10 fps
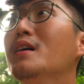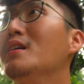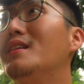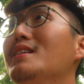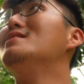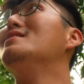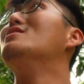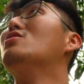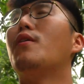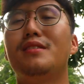This
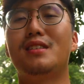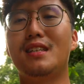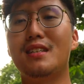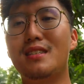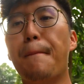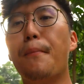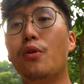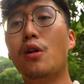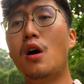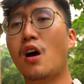is obviously a symbol
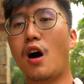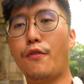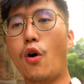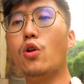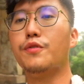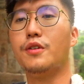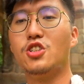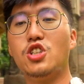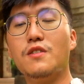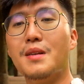of all of the
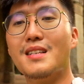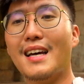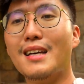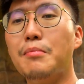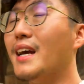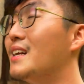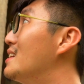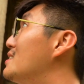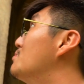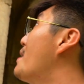achievements that he made,
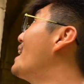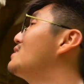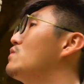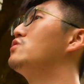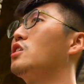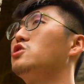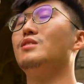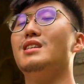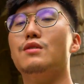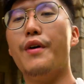this massive structure,
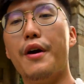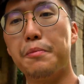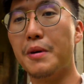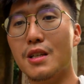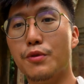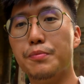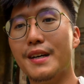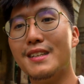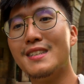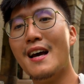this very peaceful
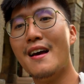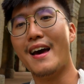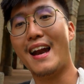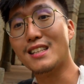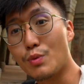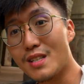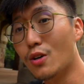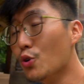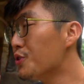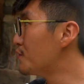place. And as a
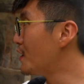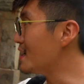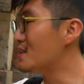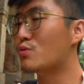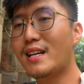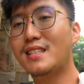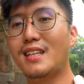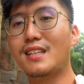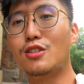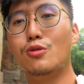result of his
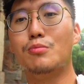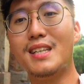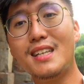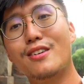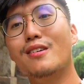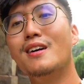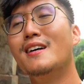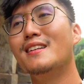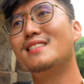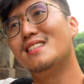resting tomb here,
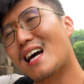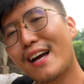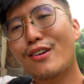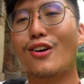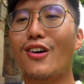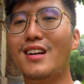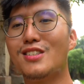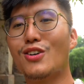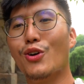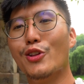this entire garden is
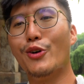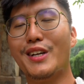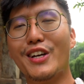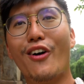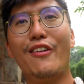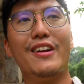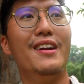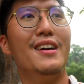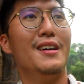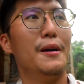called Lodhi Garden.
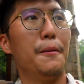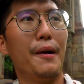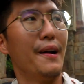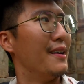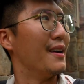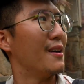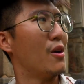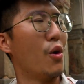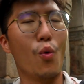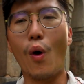But
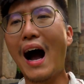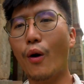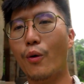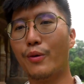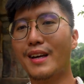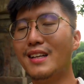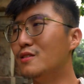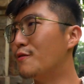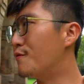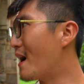wow, it is
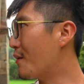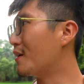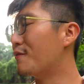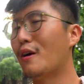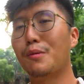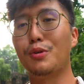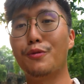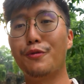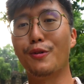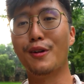very
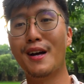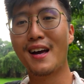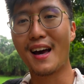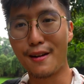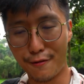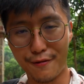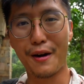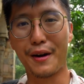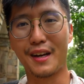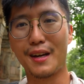beautiful and
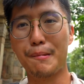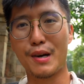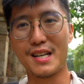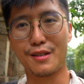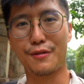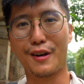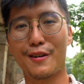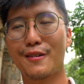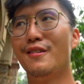very impressive here.